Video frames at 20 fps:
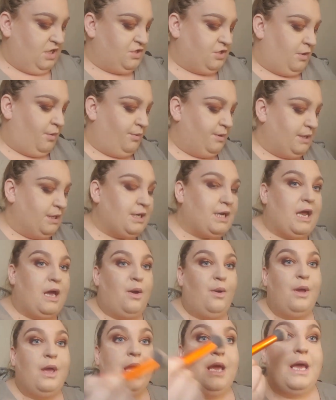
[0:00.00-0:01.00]
So what we're going
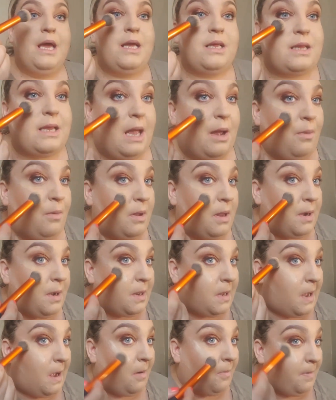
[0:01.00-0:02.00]
to do is now we're
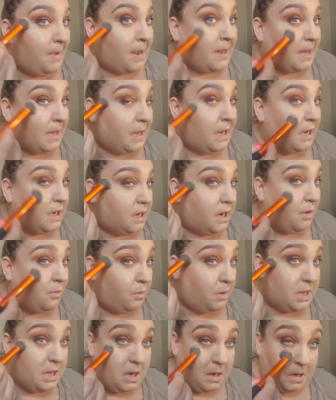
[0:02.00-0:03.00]
going to go back in
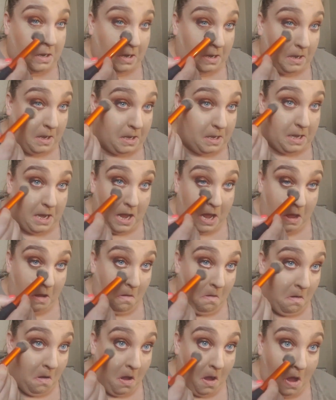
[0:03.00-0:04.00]
and we are going to
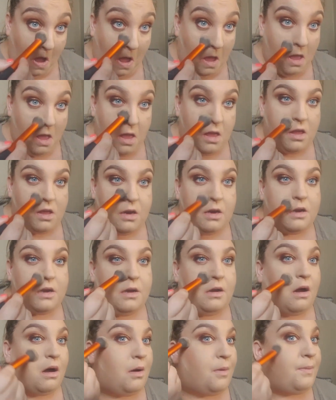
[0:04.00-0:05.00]
know,
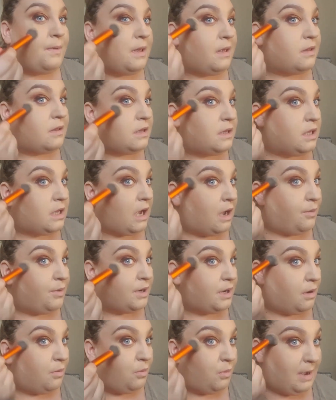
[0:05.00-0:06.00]
not obviously
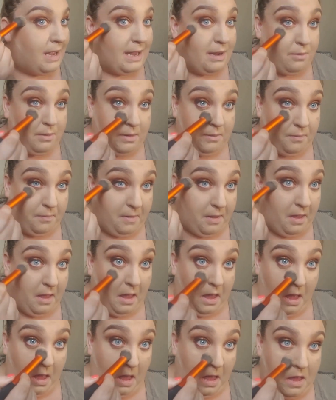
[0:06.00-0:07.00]
going on where we've,
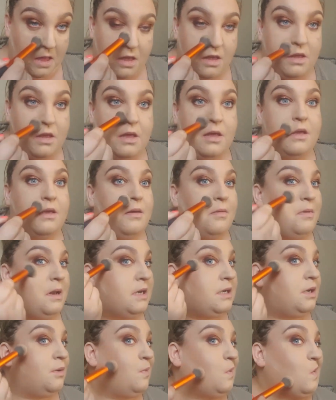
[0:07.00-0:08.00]
we're
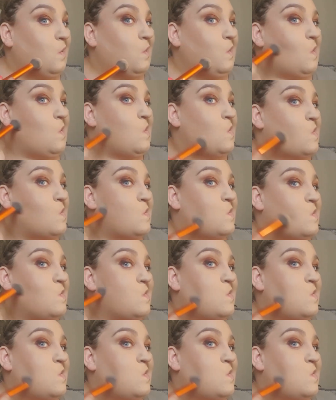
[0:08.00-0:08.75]
going to